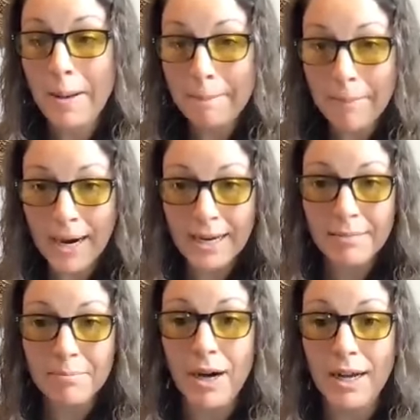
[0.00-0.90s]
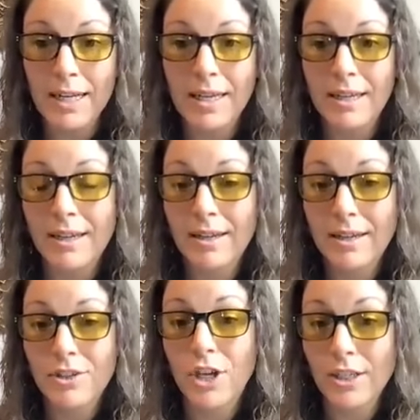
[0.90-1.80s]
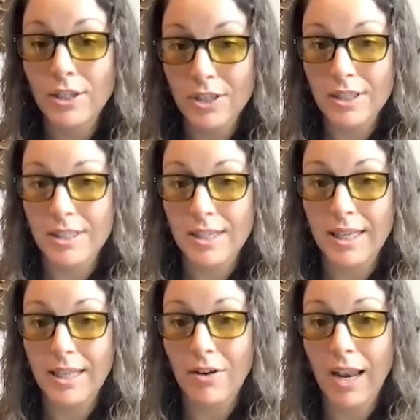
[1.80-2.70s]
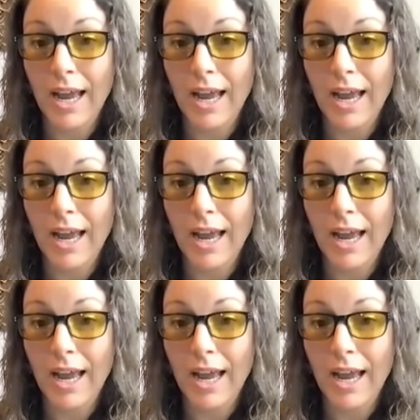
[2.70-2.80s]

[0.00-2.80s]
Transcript: mind body changes in their